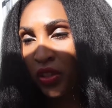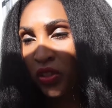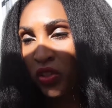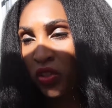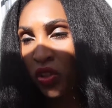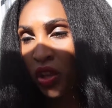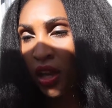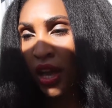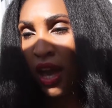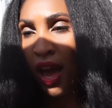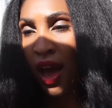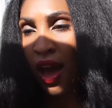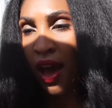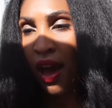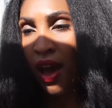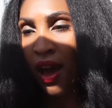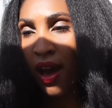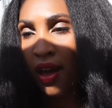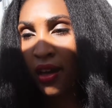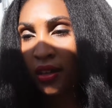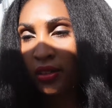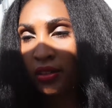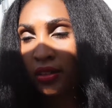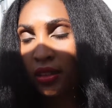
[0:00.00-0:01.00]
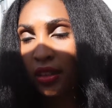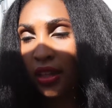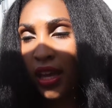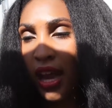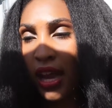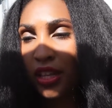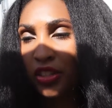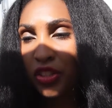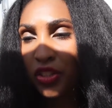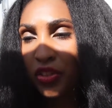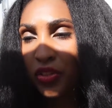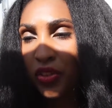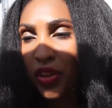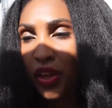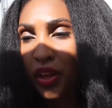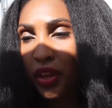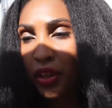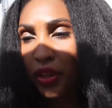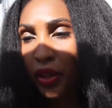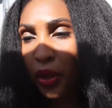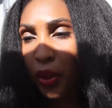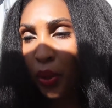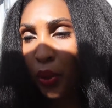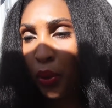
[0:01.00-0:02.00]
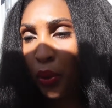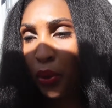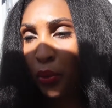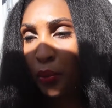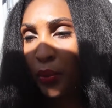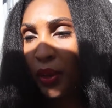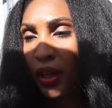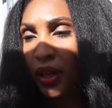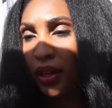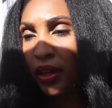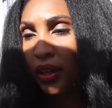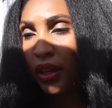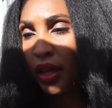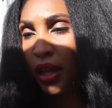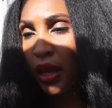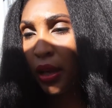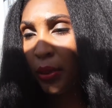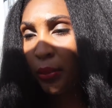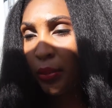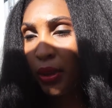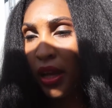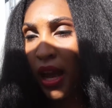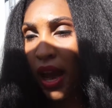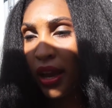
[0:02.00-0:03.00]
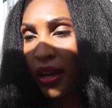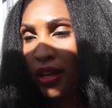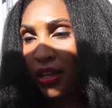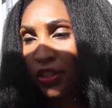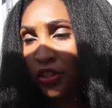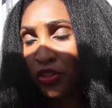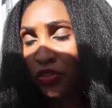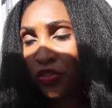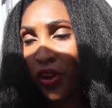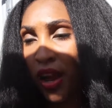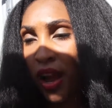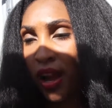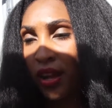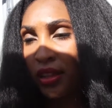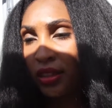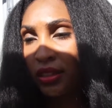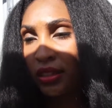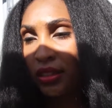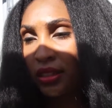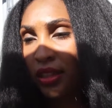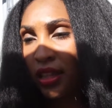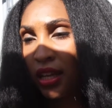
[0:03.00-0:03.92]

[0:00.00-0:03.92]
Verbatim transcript: so it has castor oil, jojoba, plant extracts,